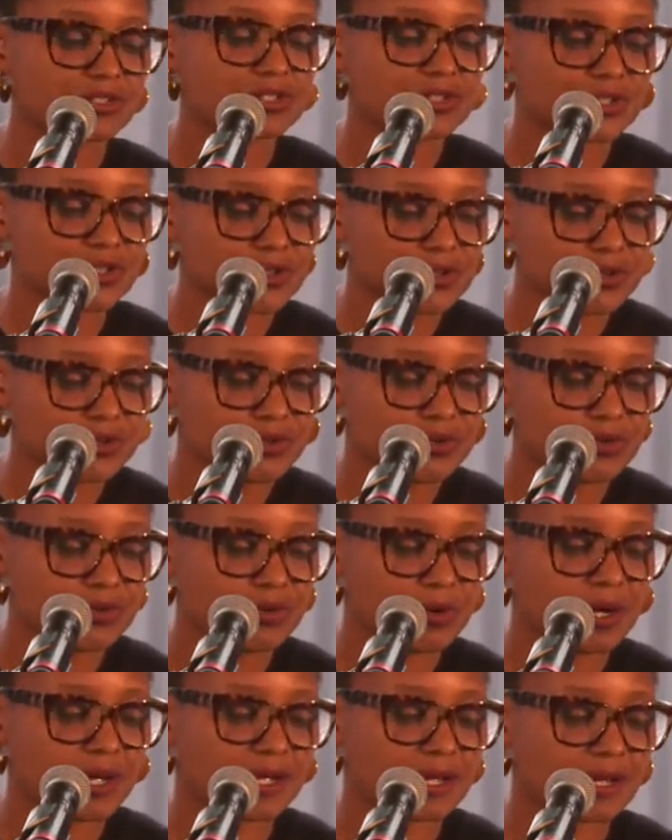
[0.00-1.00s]

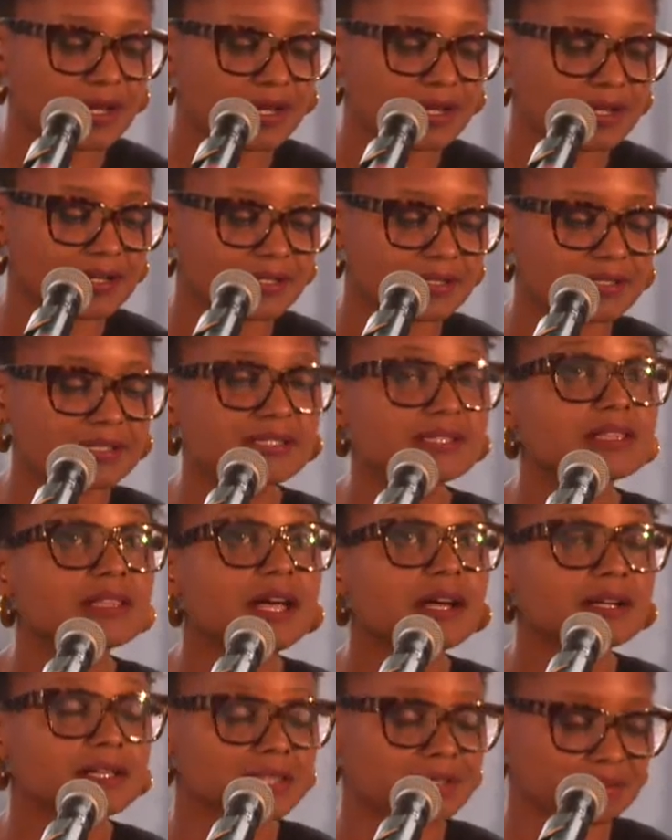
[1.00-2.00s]
Two
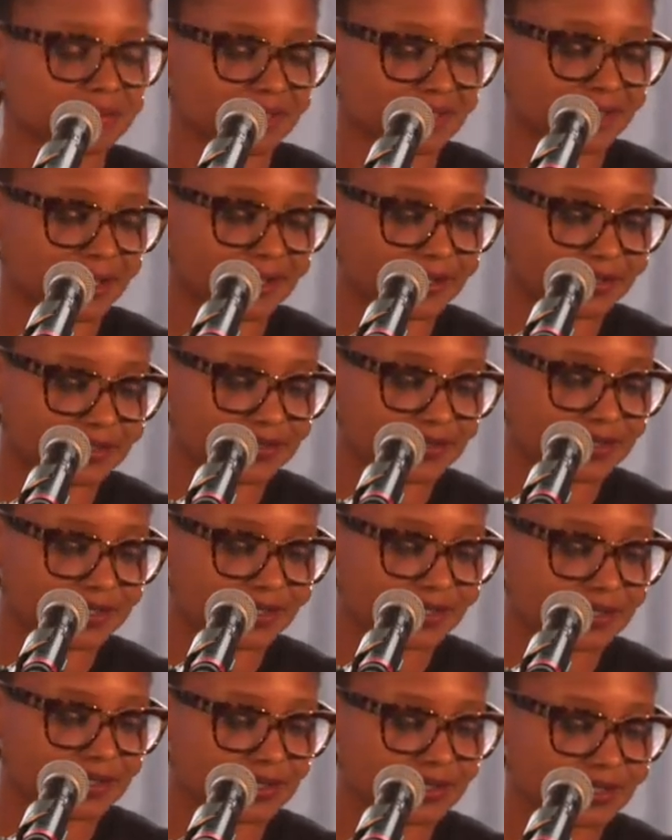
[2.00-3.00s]
slung
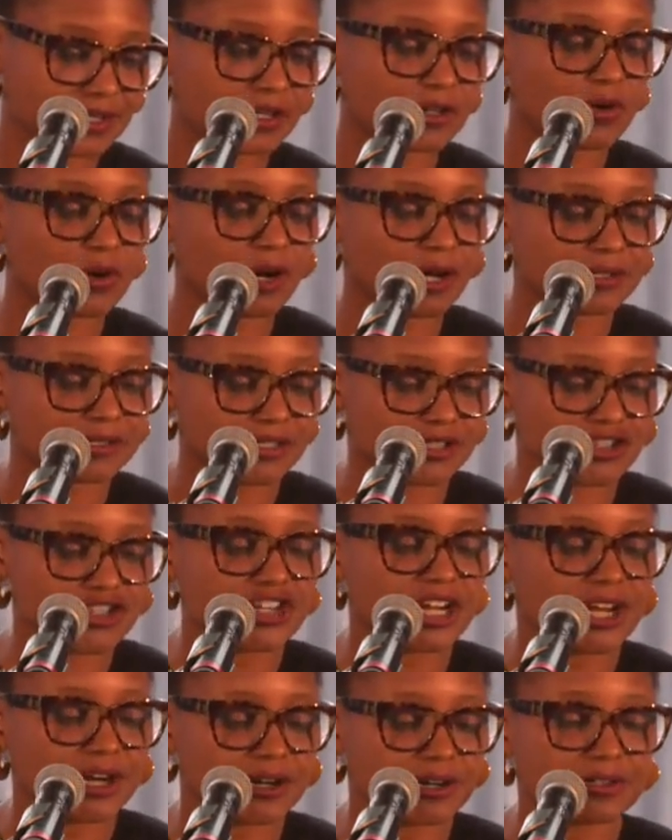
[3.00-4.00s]
themselves across
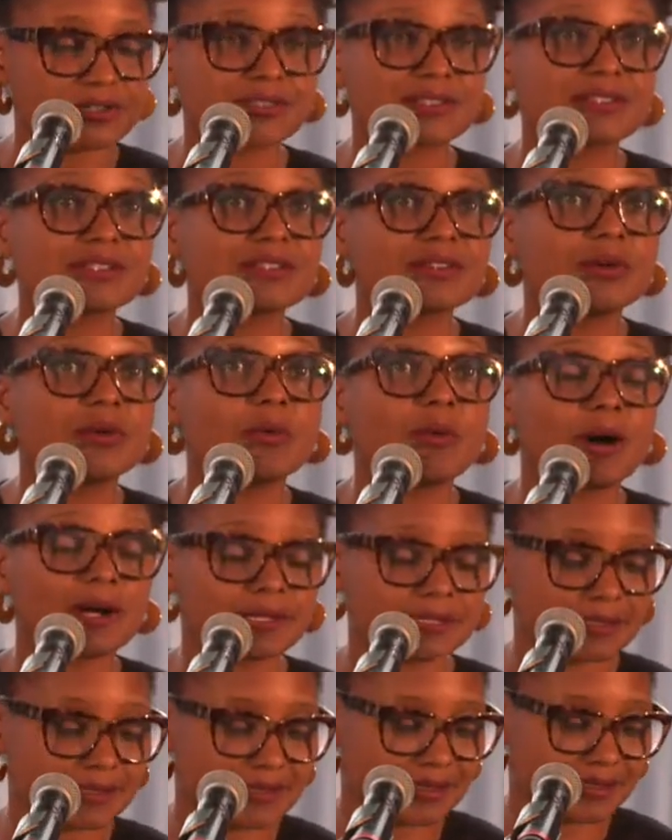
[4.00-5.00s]
chairs
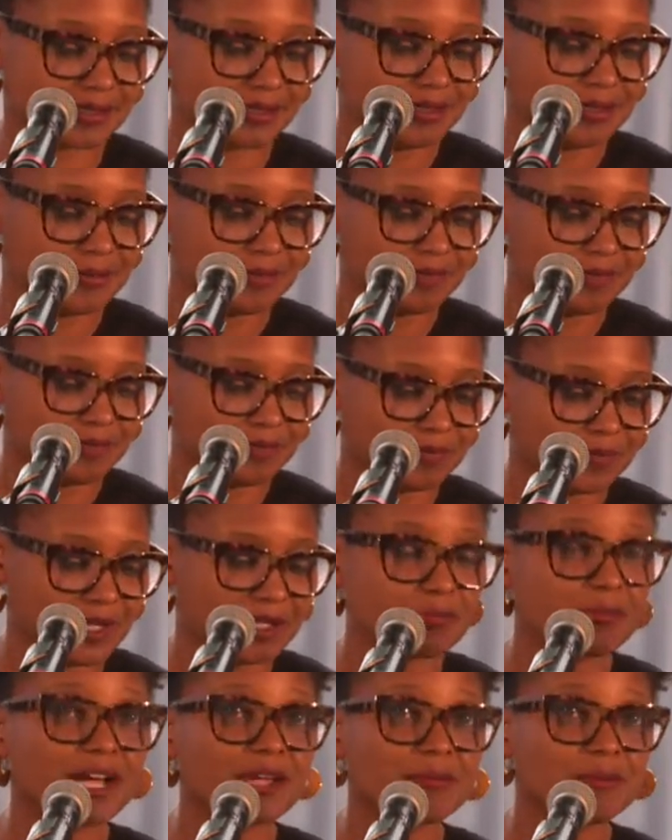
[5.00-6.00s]
once
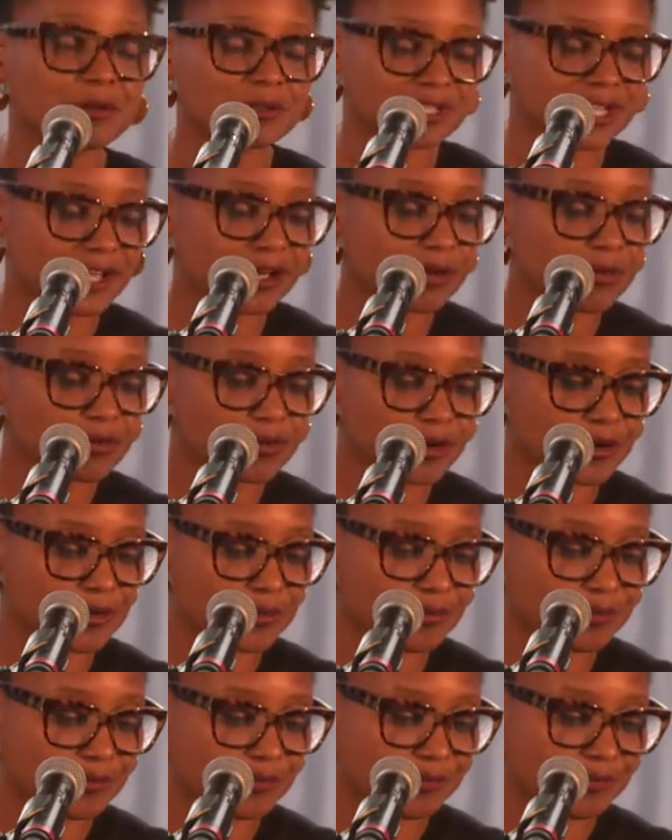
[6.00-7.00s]
in my motel
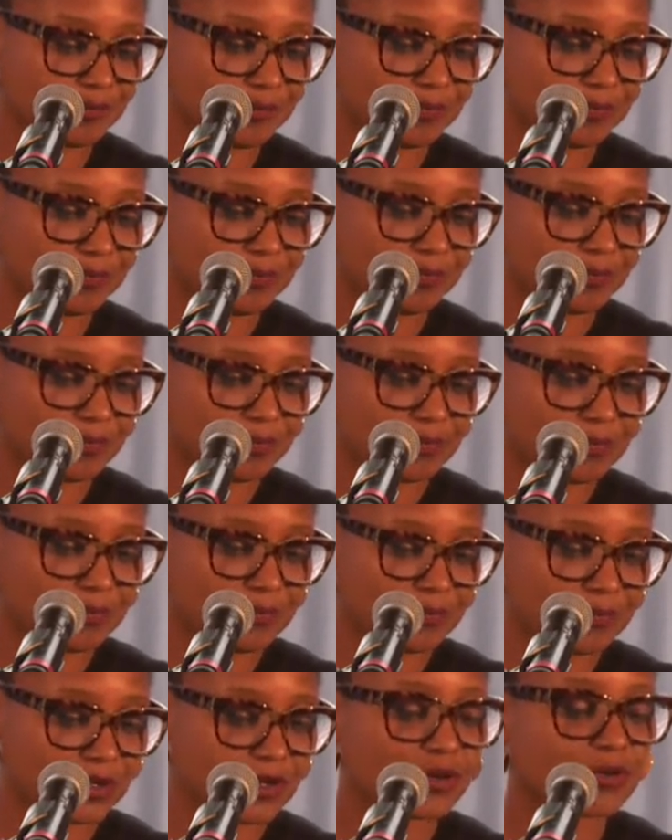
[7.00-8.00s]
room,
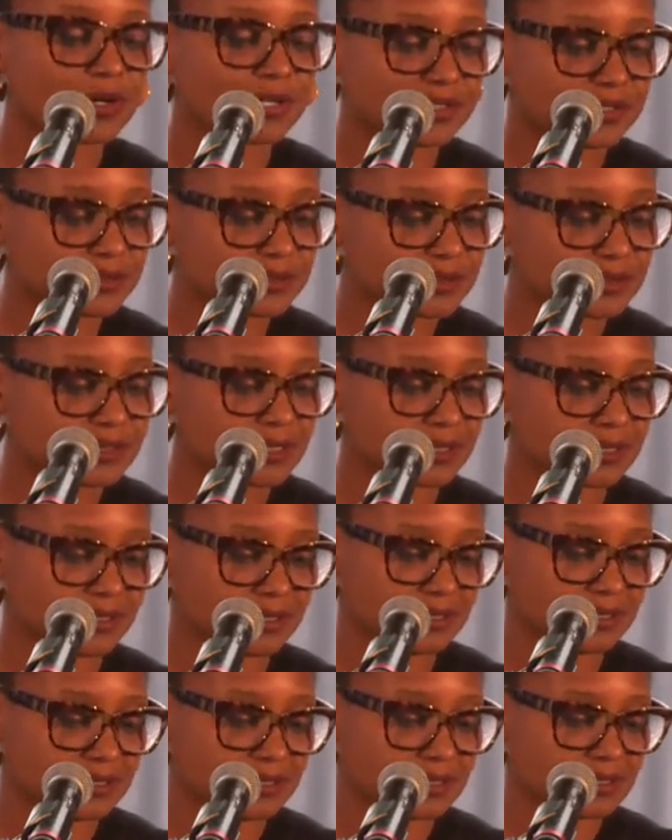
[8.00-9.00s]
grizzled
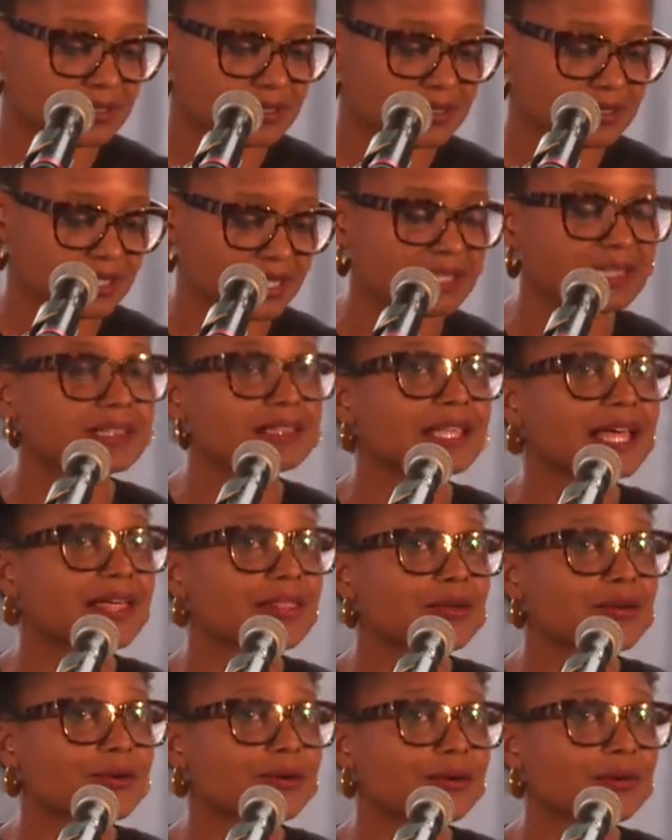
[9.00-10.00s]
in
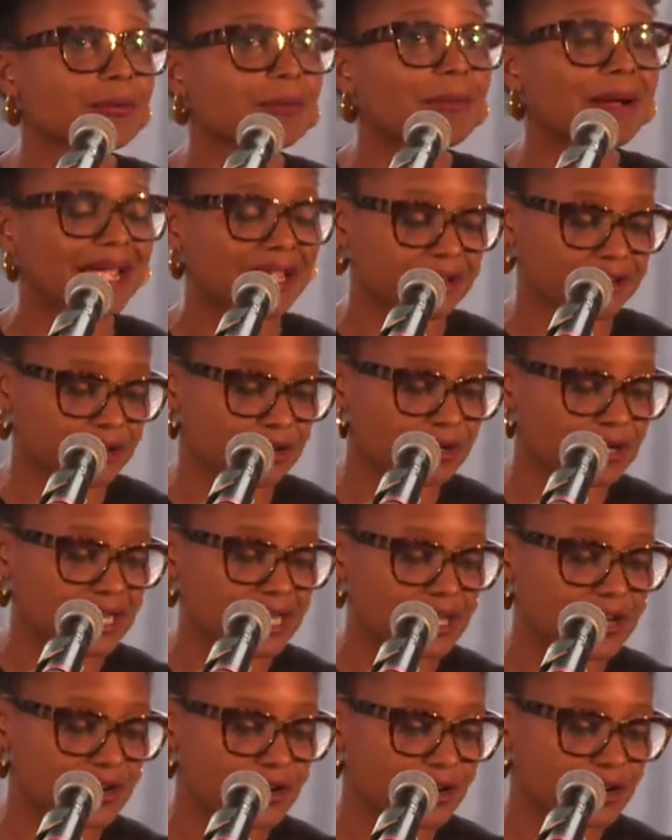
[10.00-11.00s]
leather biker
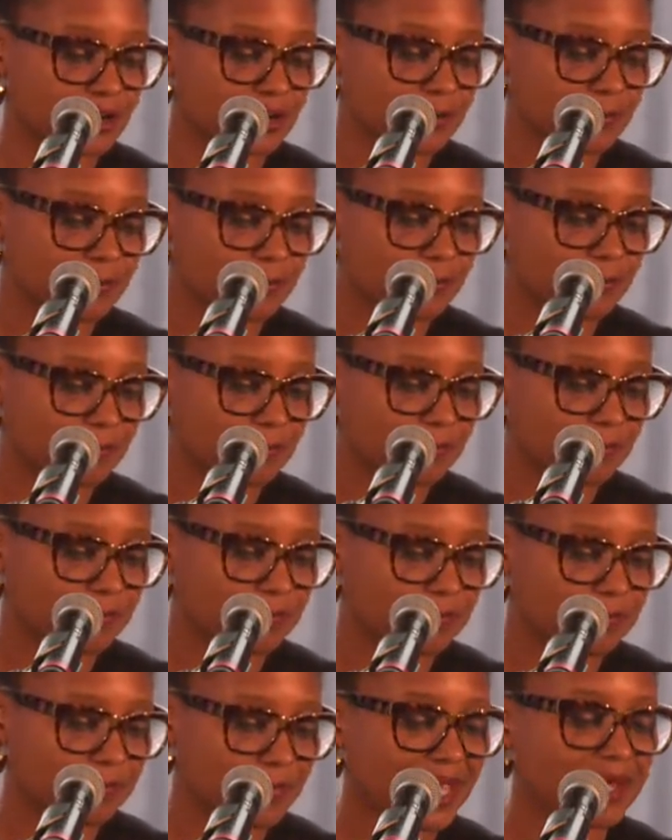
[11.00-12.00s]
gear,
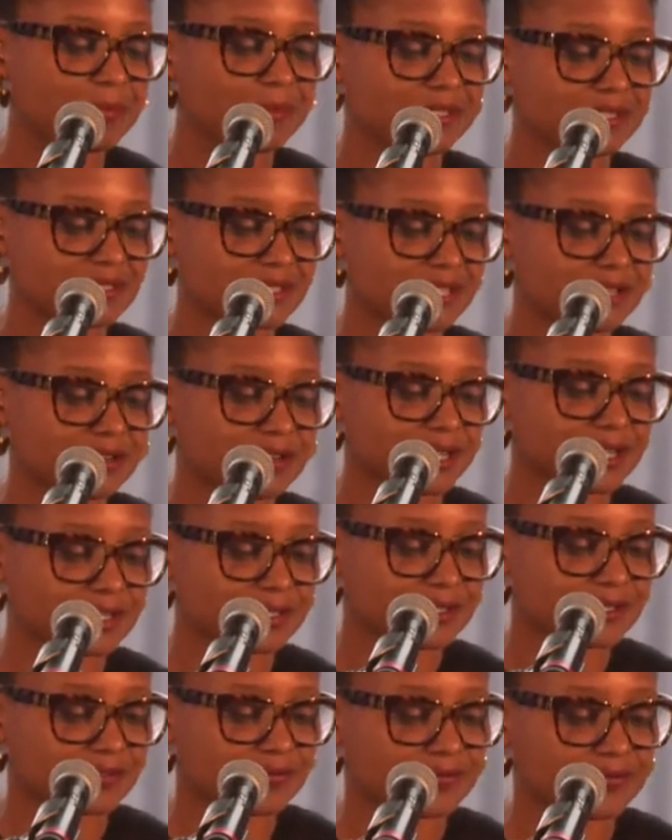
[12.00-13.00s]

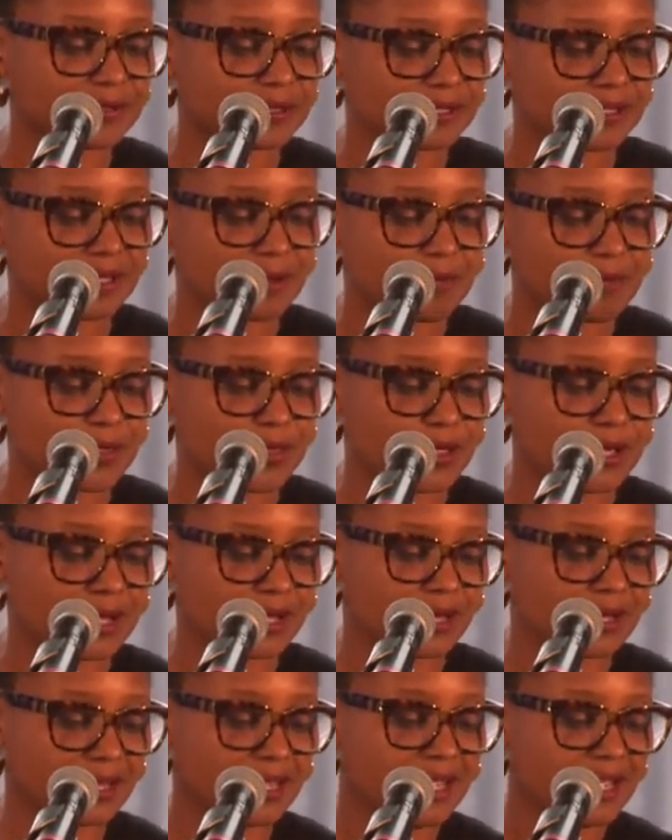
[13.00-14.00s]
emissaries for
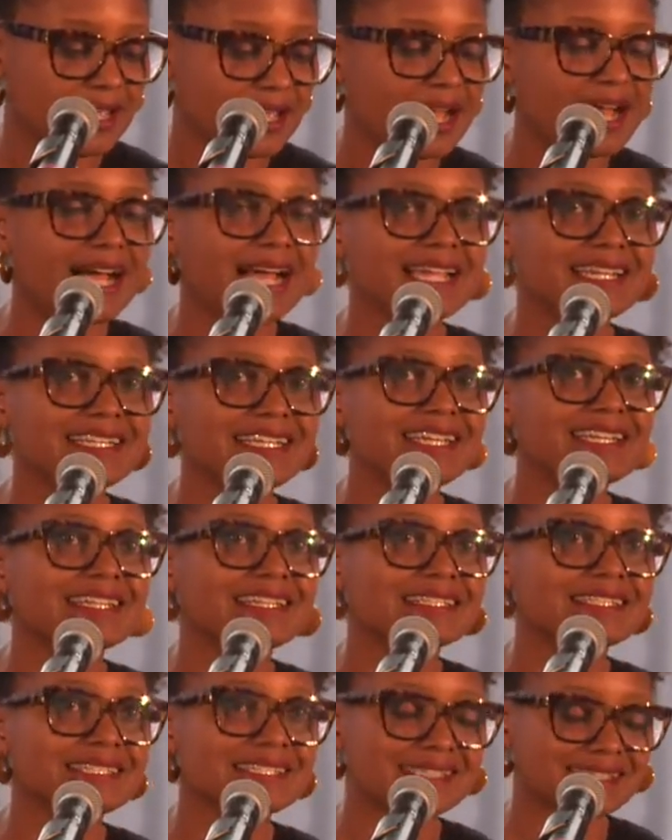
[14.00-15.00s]
something I
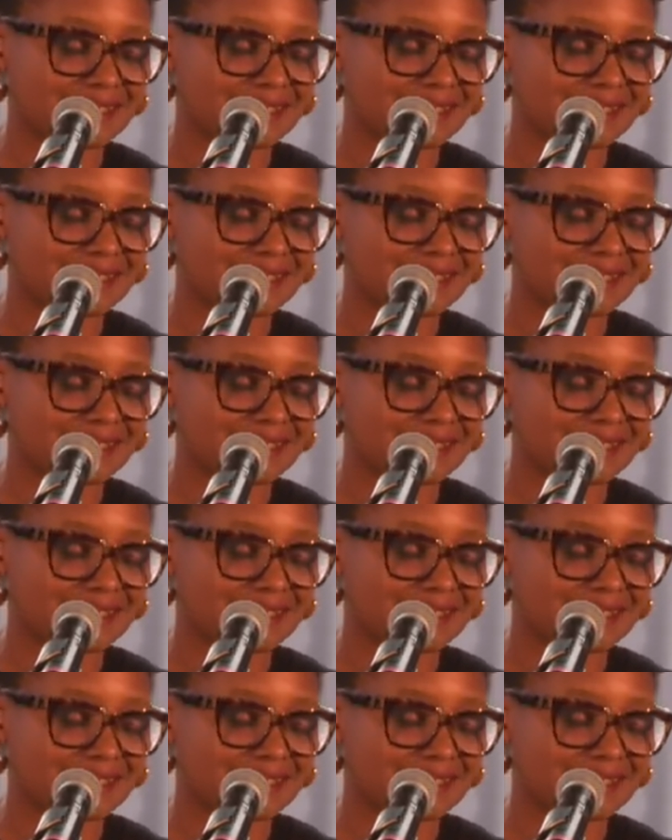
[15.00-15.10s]
needed to